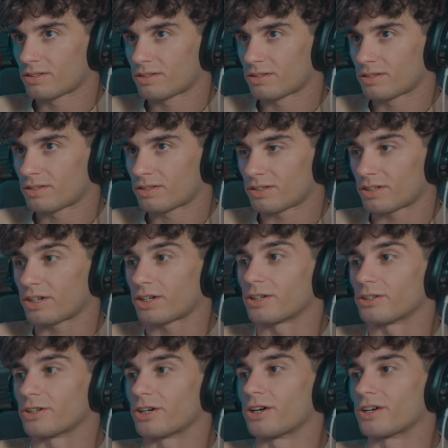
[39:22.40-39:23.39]
Oh,
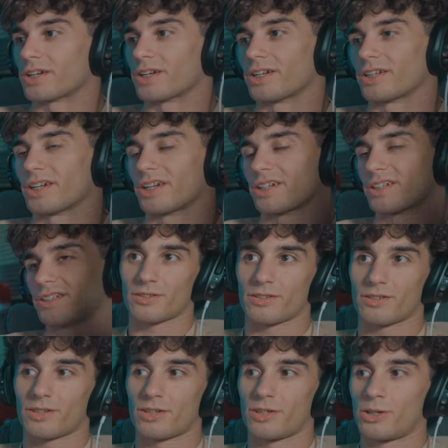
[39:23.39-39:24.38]
okay, yeah.
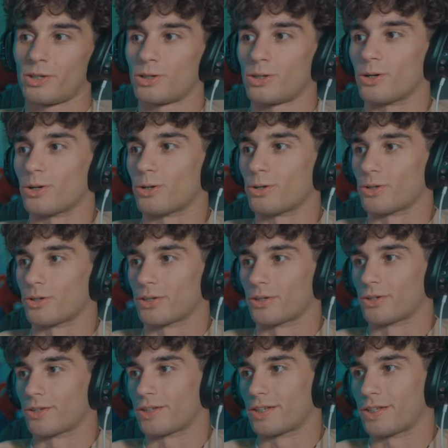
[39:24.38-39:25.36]
Earlier they
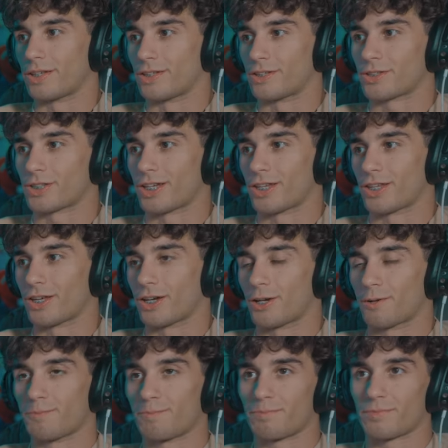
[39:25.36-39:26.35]
did say that
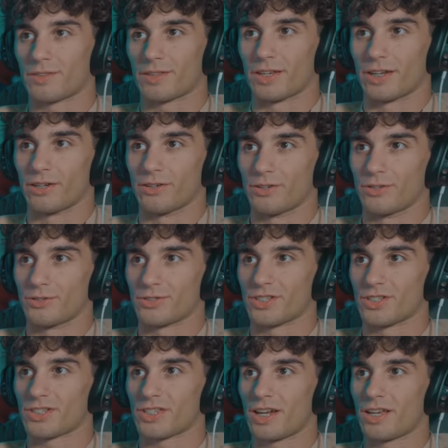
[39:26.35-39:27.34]
the elders
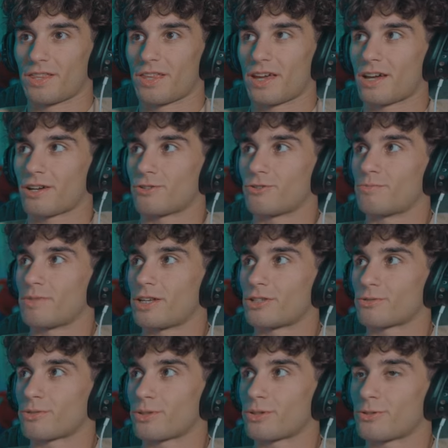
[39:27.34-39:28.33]
decide that who mates with
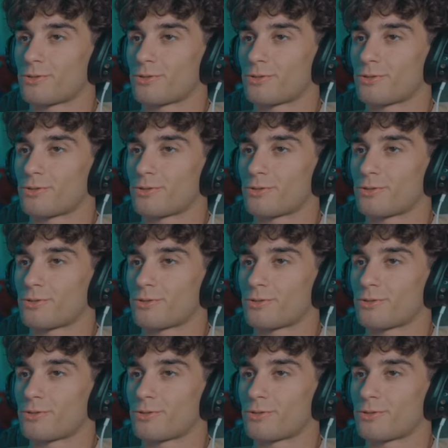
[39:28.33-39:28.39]
who.